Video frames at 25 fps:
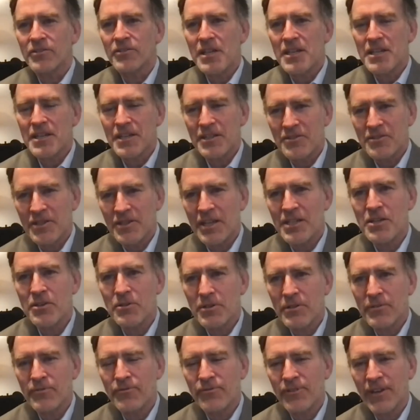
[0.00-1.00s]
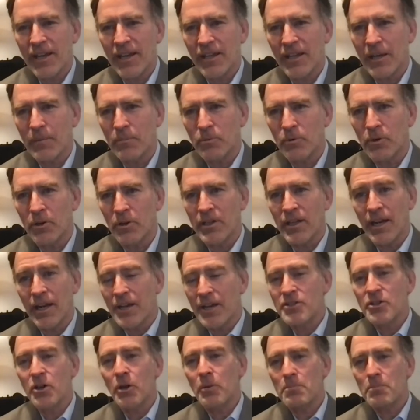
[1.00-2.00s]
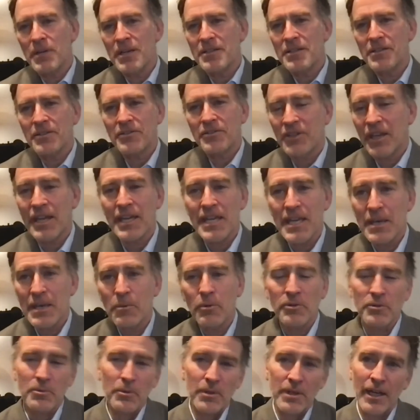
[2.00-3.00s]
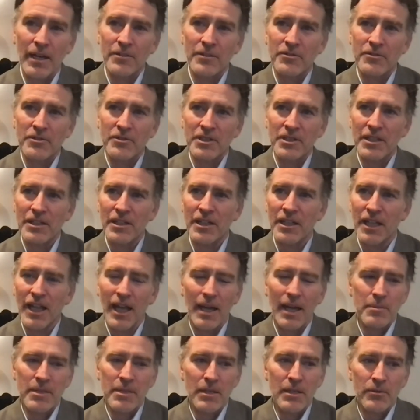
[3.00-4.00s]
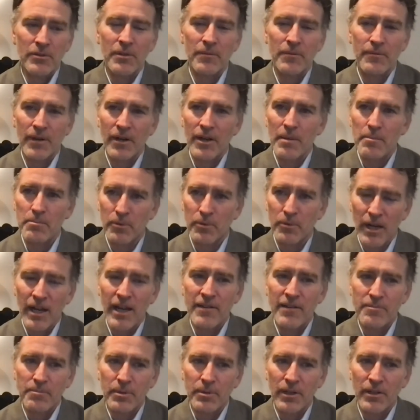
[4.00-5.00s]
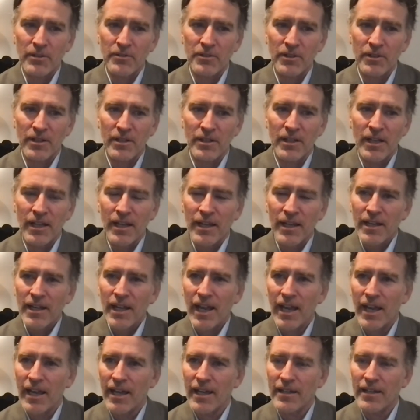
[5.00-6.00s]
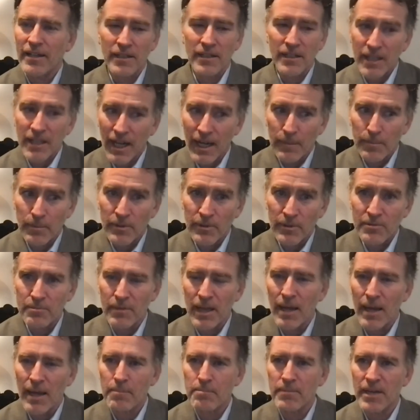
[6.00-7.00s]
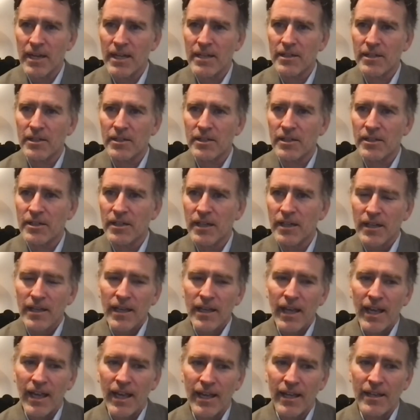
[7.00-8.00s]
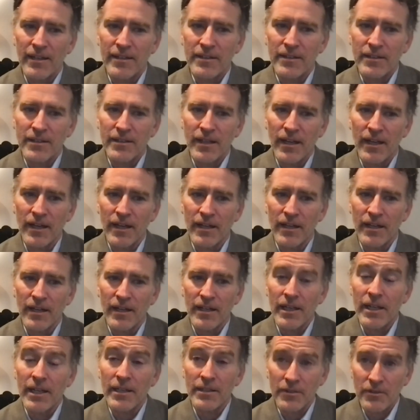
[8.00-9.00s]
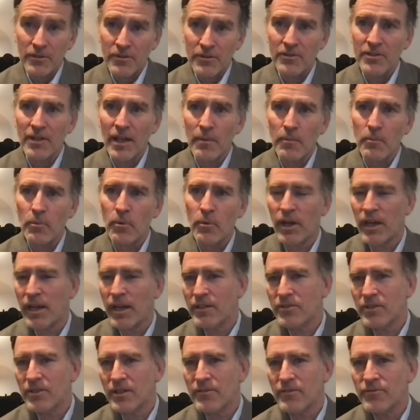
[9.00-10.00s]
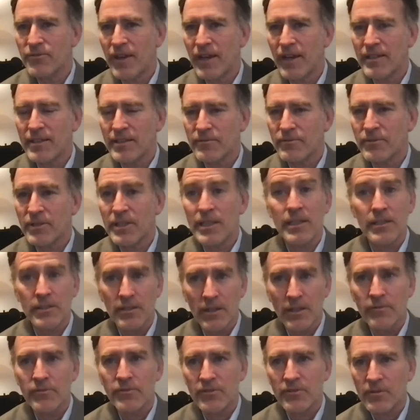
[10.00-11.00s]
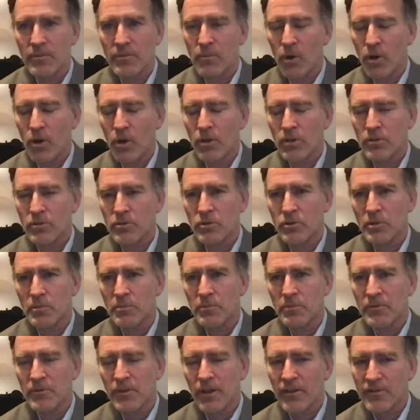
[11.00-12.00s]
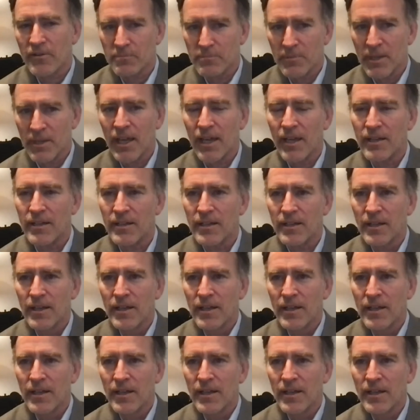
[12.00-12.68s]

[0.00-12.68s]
He continued to fail upward. And I don't mean to say he was without skill. I mean, he was a very brave person and an accomplished map maker, and uh, in some ways, an effective leader of small groups of men.